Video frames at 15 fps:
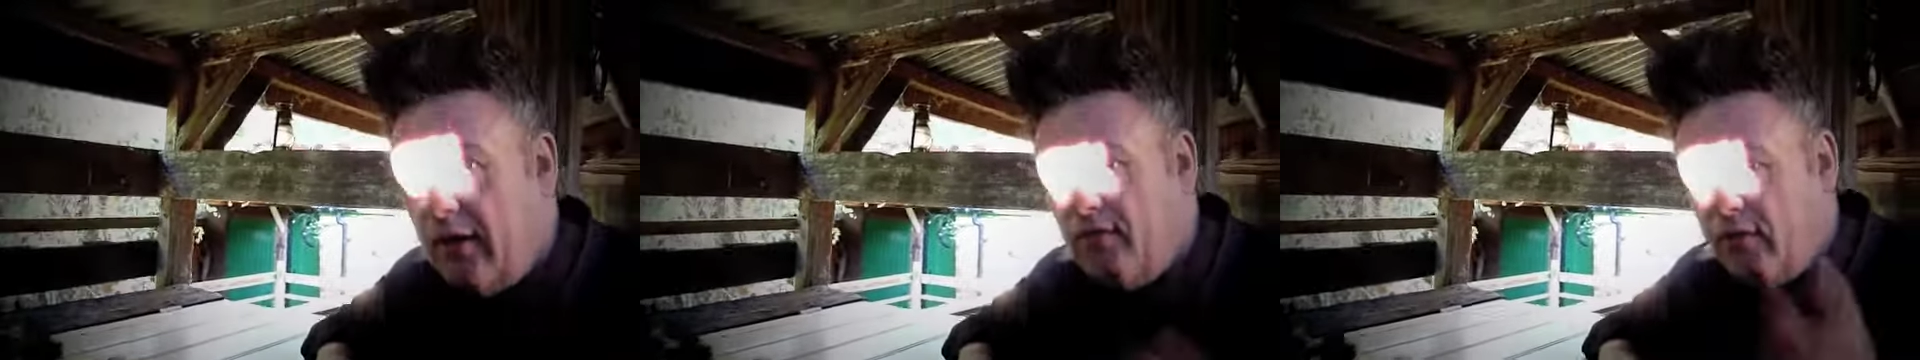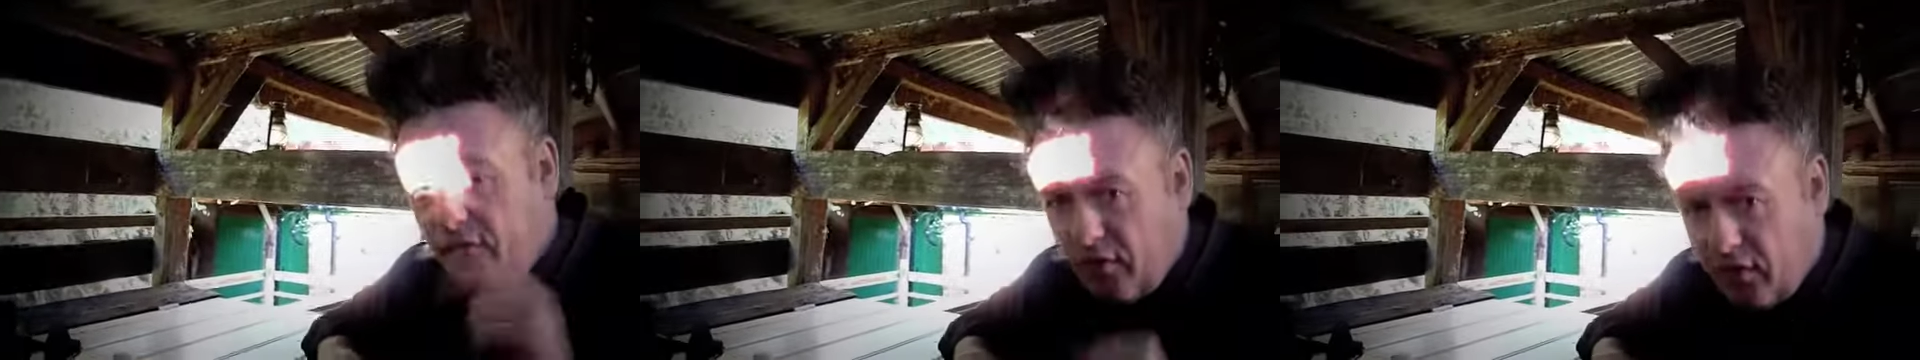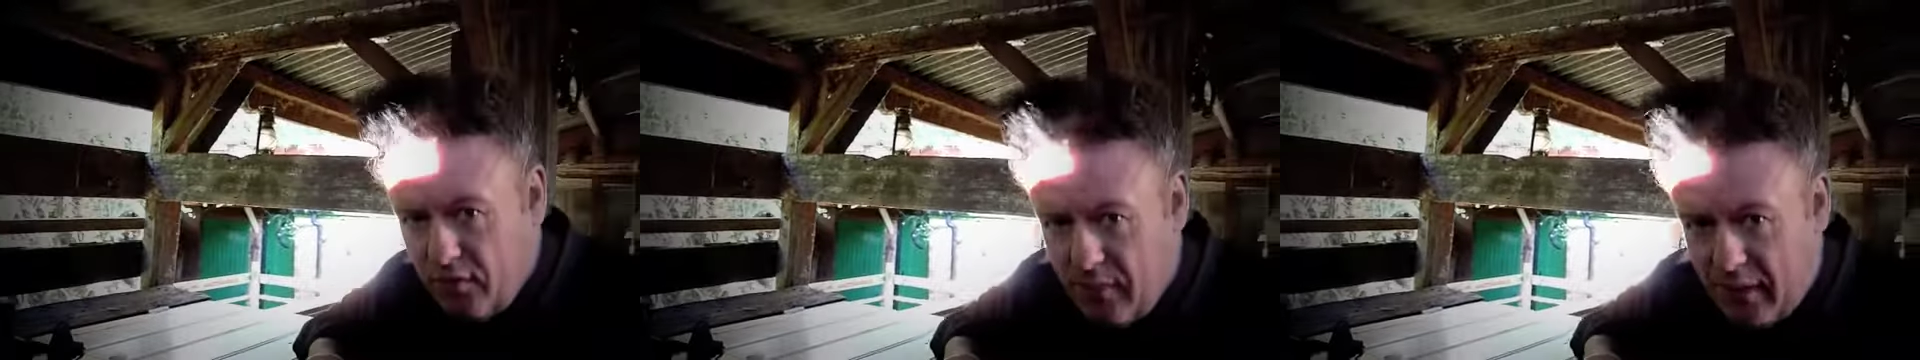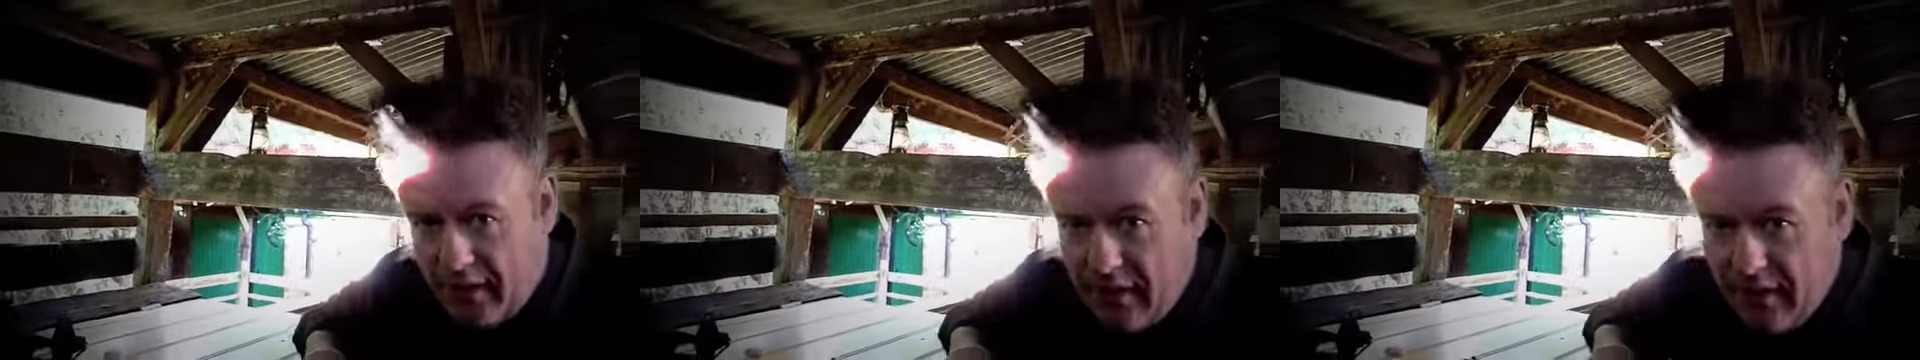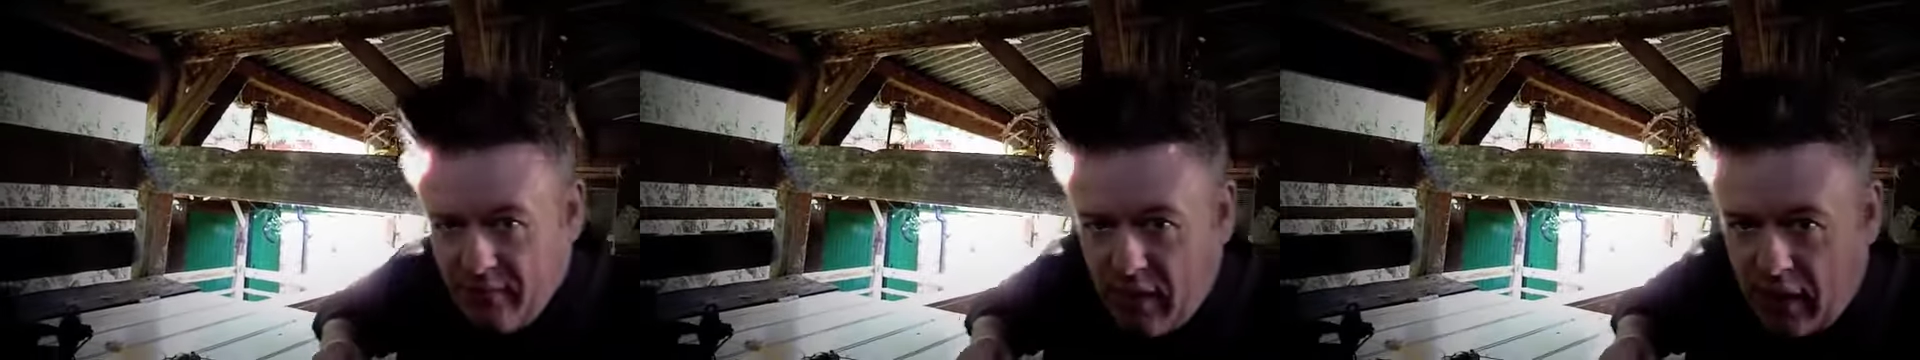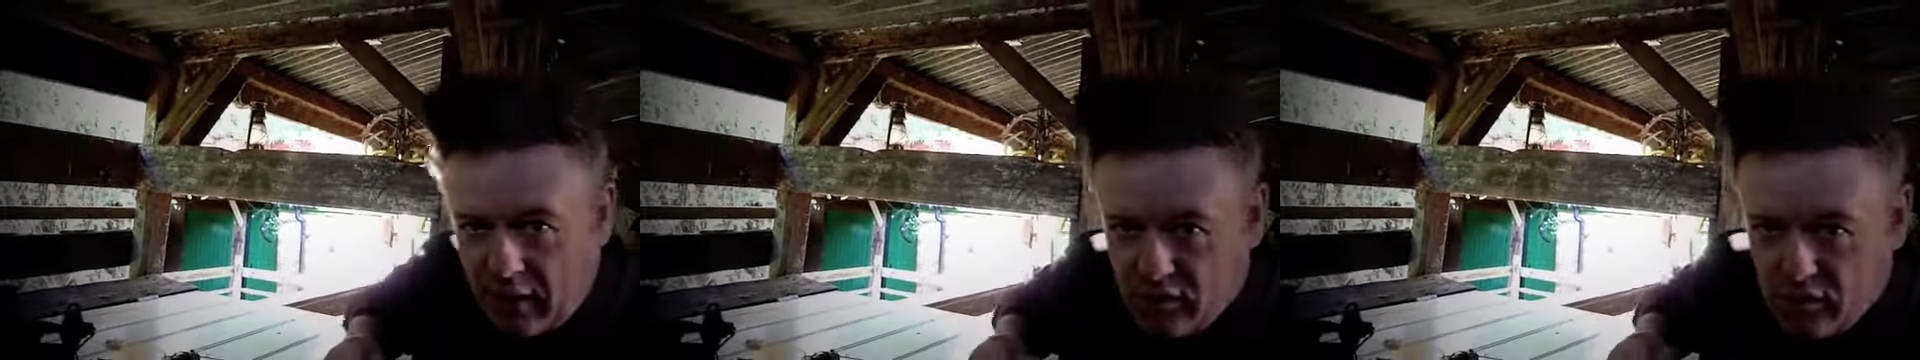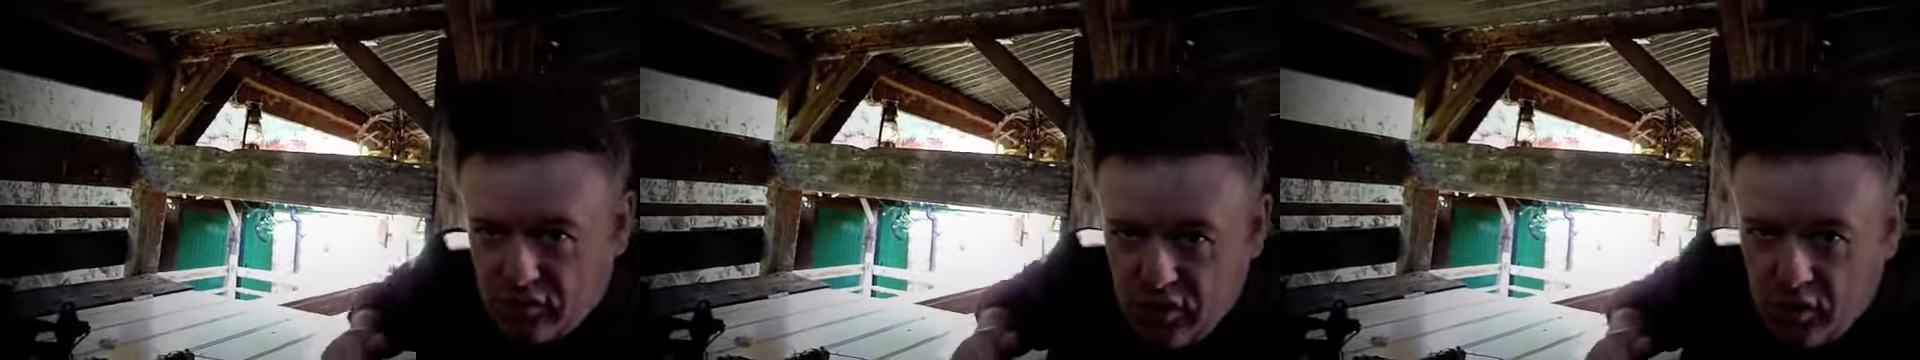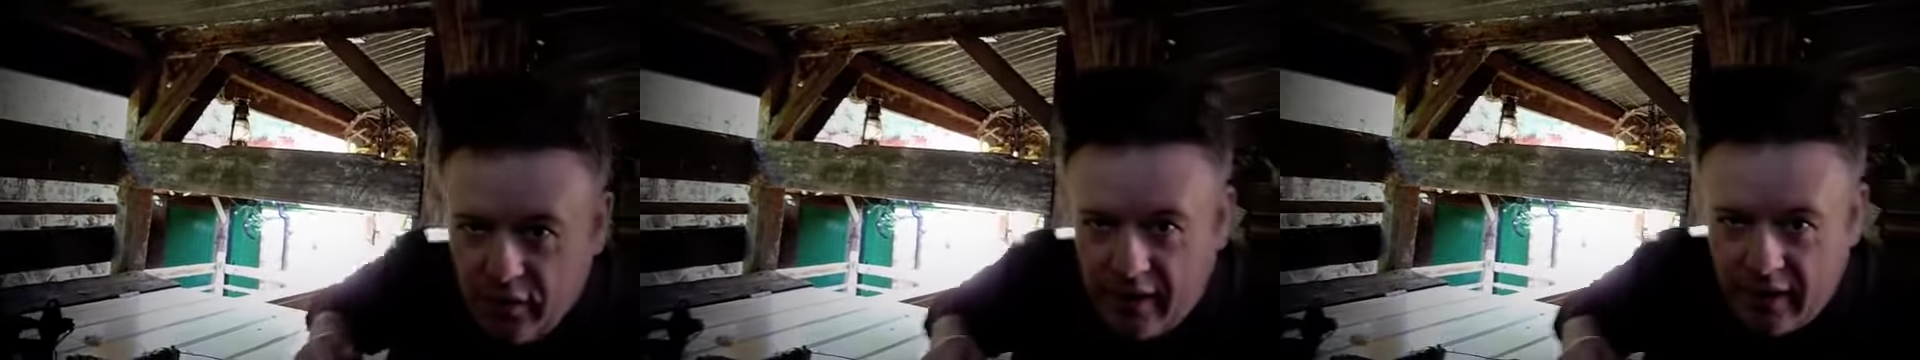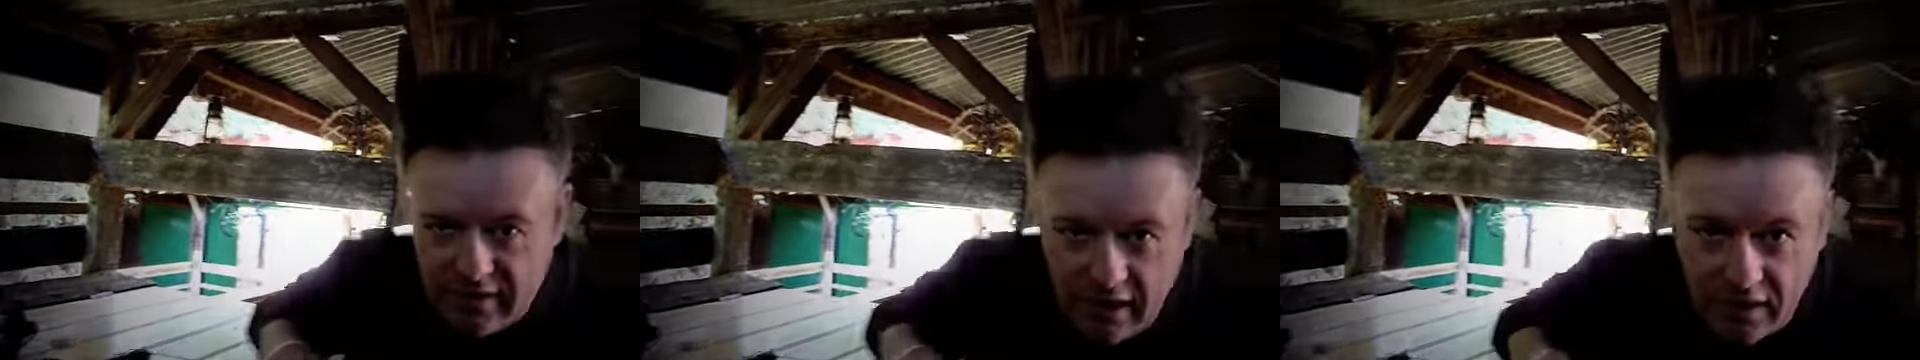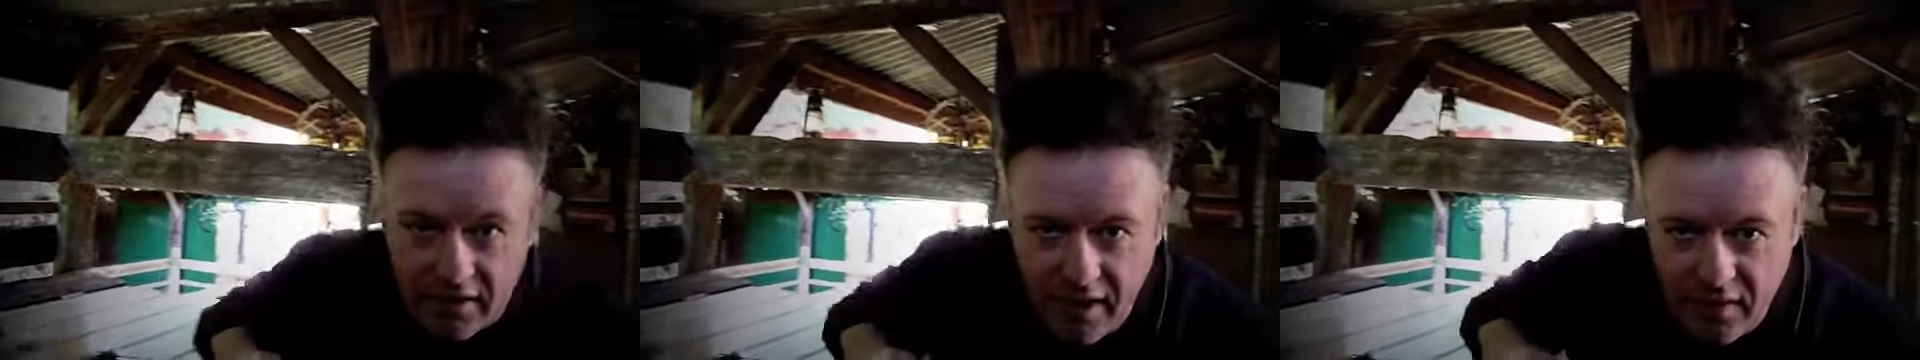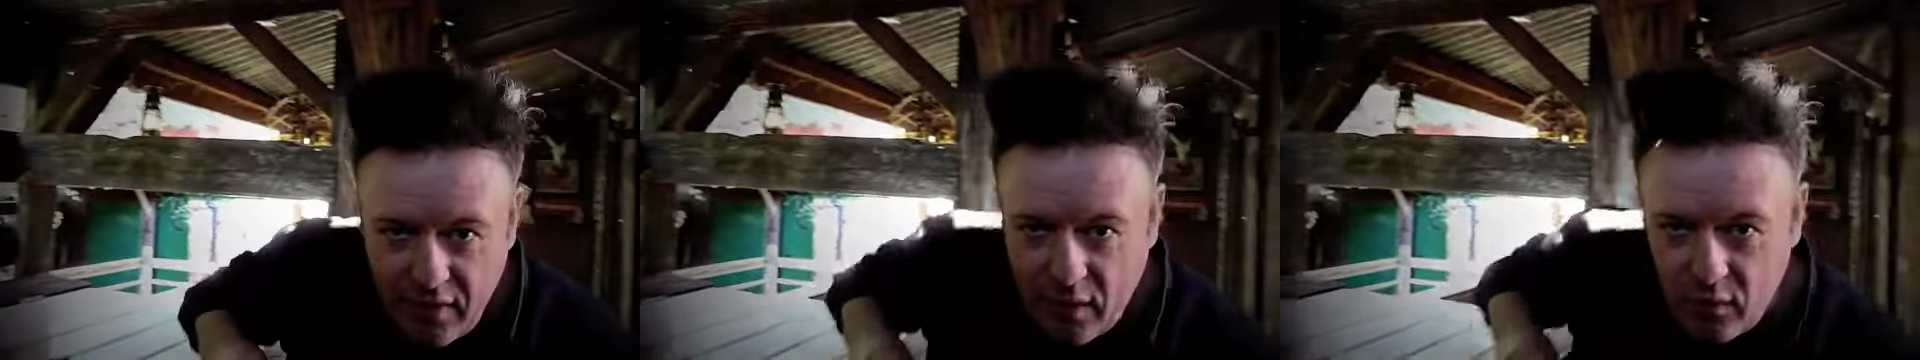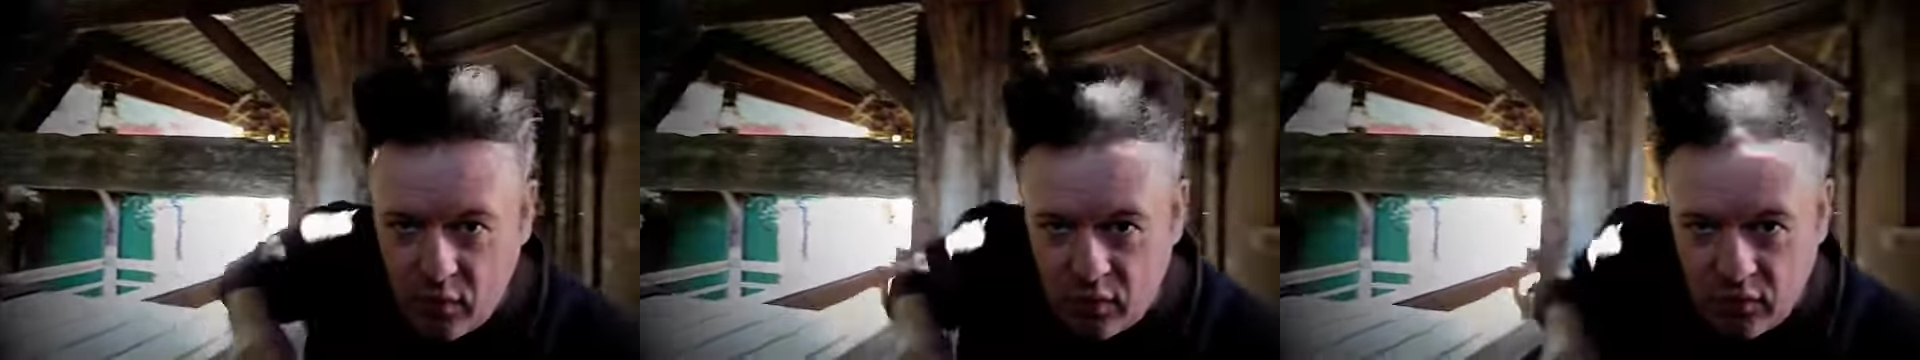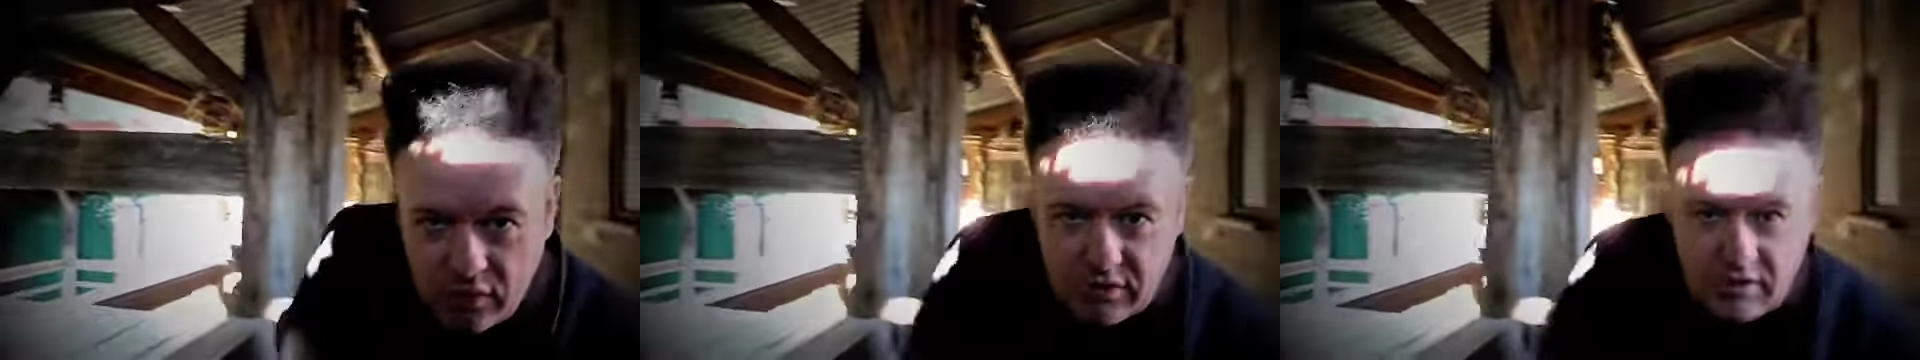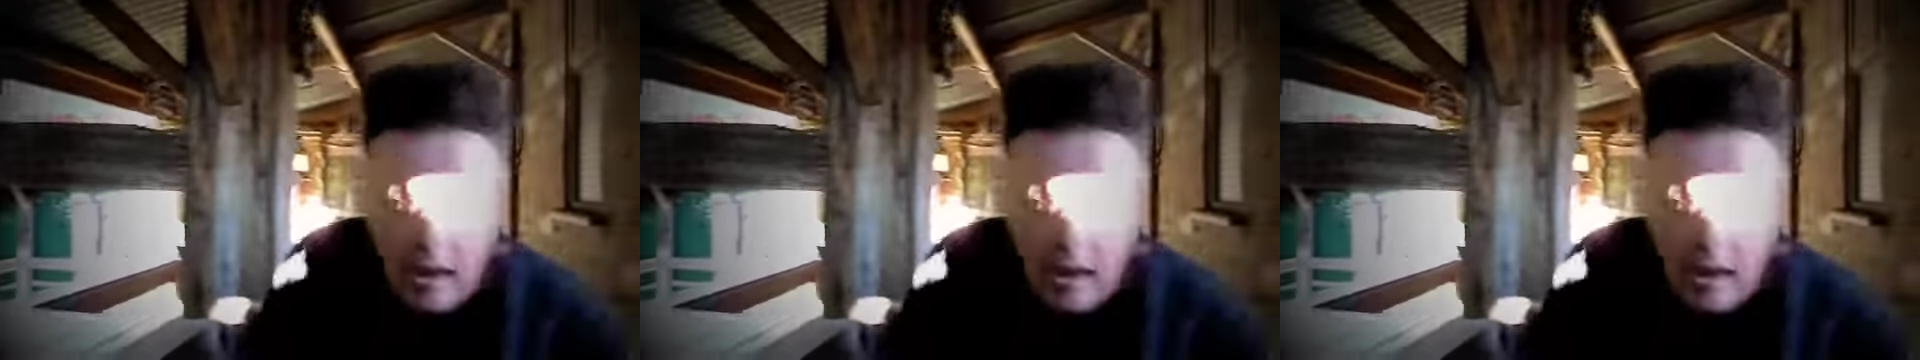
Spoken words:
you follow me, I shall show you exactly how that works.